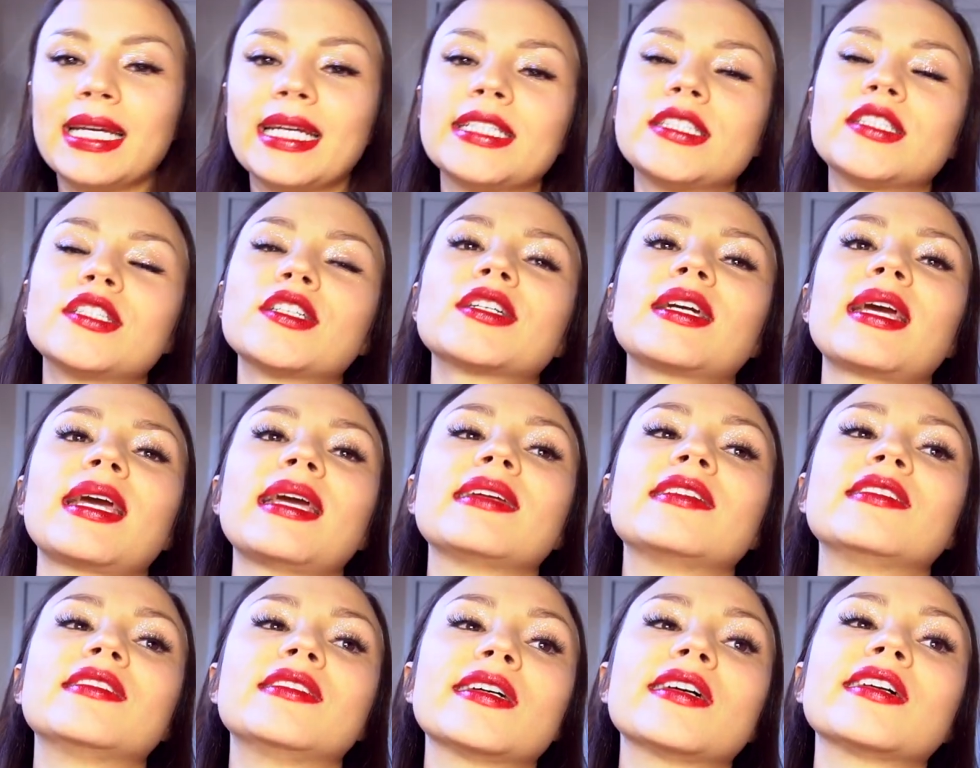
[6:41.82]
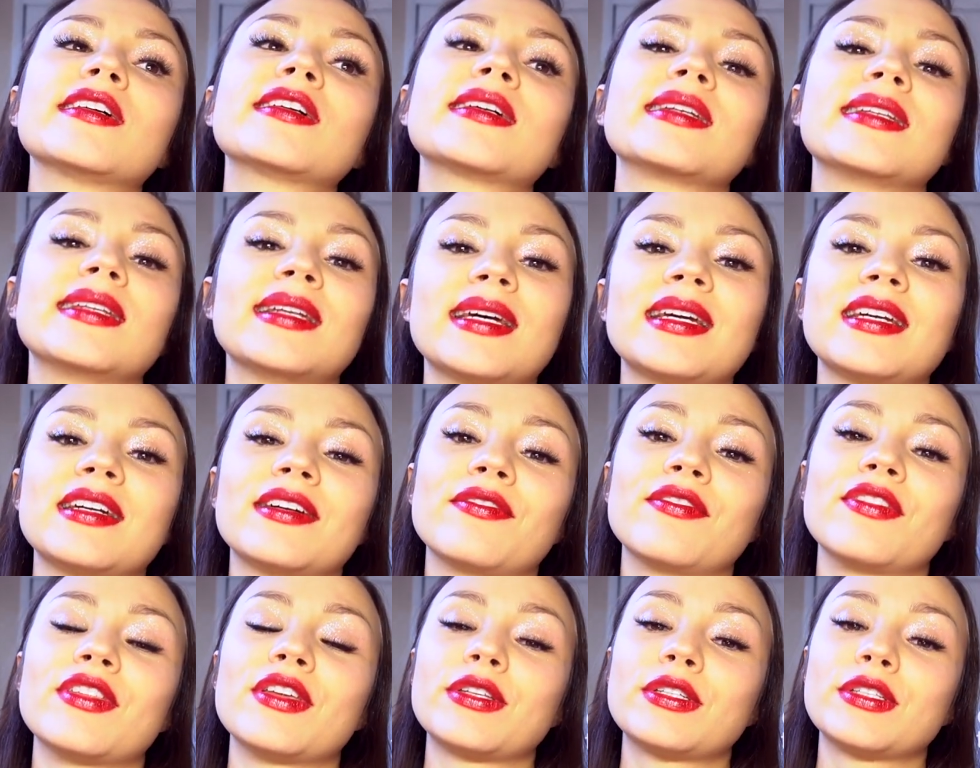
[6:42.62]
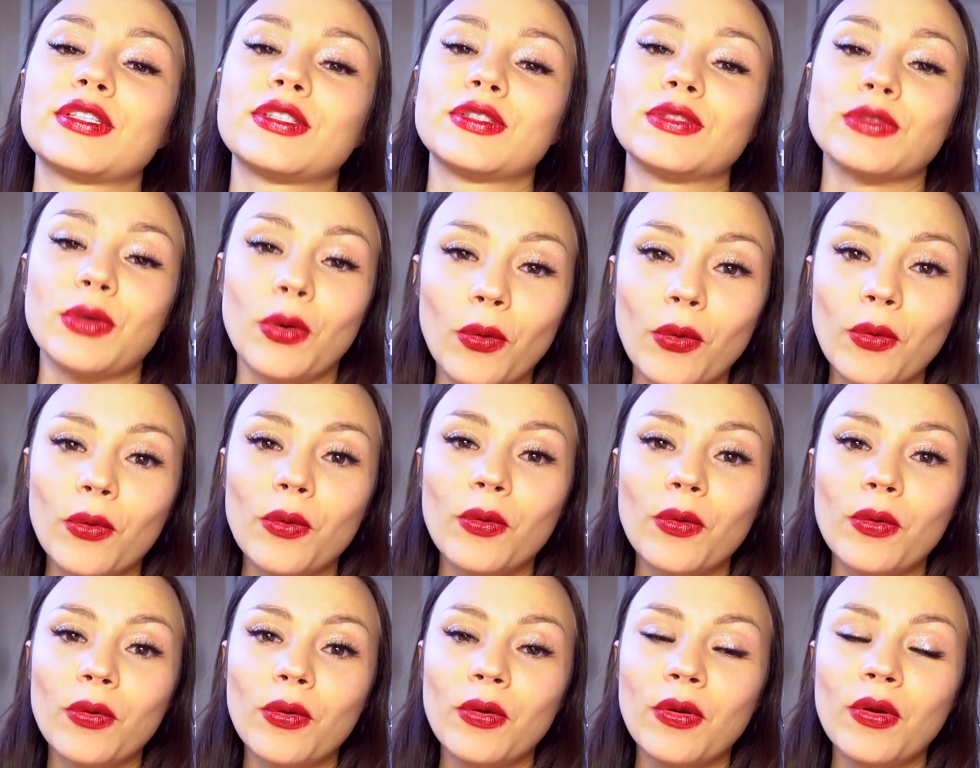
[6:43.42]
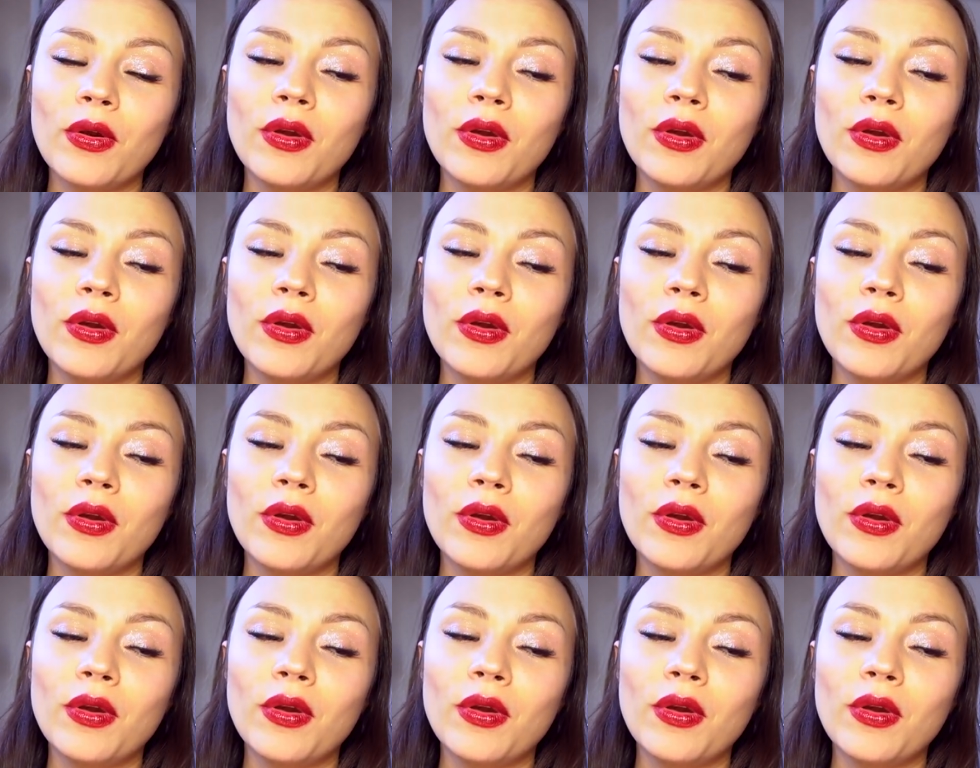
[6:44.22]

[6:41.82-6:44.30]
It took a dark night of the soul